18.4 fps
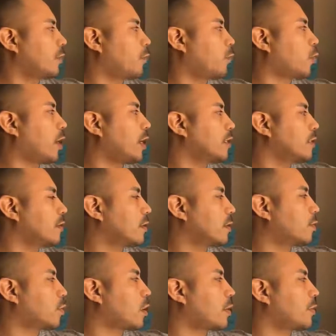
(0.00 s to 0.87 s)
price of
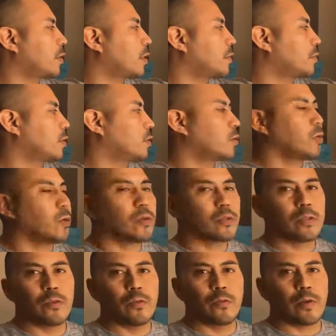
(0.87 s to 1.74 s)
the property up to
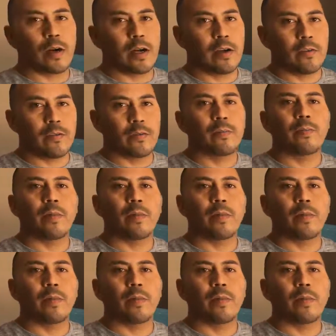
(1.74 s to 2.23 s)
$2,025